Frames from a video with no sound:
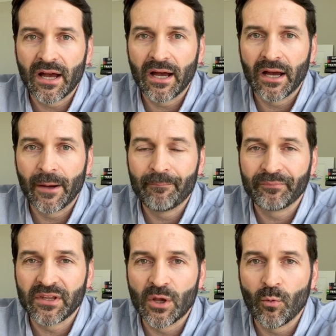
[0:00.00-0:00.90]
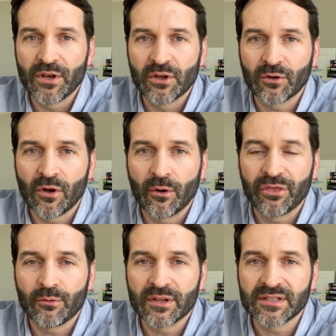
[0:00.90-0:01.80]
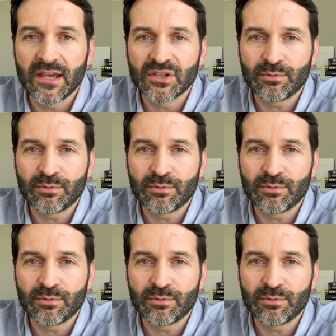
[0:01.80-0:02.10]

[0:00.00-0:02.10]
when you're going through the sales